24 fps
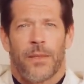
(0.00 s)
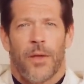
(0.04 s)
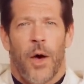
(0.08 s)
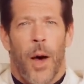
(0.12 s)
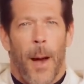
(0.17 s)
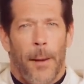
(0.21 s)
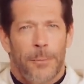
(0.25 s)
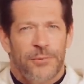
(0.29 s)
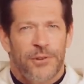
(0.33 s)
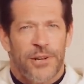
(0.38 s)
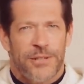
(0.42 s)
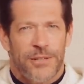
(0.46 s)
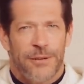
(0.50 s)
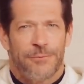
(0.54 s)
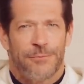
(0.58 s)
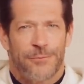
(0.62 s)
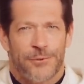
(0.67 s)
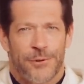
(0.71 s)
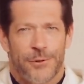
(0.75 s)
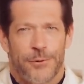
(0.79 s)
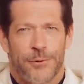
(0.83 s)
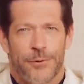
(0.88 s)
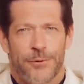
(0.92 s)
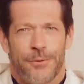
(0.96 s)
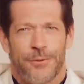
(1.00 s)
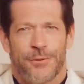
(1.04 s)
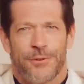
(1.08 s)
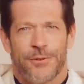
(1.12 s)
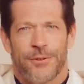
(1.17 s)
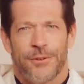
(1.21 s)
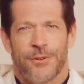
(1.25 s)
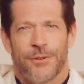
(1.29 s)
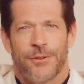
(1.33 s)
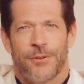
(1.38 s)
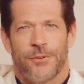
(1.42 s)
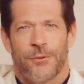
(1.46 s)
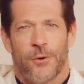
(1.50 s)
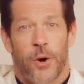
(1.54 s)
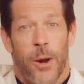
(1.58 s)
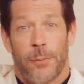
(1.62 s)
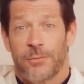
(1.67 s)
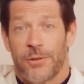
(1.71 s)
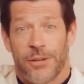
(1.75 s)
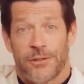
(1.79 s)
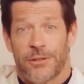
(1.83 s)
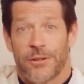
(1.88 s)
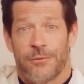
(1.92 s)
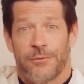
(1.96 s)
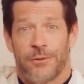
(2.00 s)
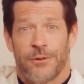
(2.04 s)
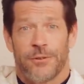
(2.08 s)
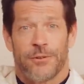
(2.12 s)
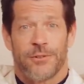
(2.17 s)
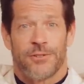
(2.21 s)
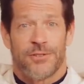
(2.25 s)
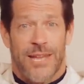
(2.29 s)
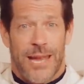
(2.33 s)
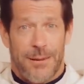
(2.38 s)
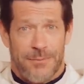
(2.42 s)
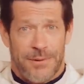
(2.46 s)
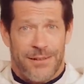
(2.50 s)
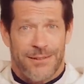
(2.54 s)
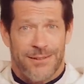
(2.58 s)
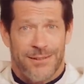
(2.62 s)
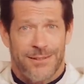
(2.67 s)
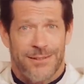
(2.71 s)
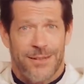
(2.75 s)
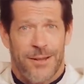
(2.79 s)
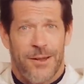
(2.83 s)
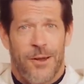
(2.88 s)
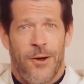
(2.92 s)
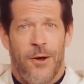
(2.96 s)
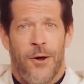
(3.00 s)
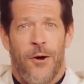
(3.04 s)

Objective truths or objective statements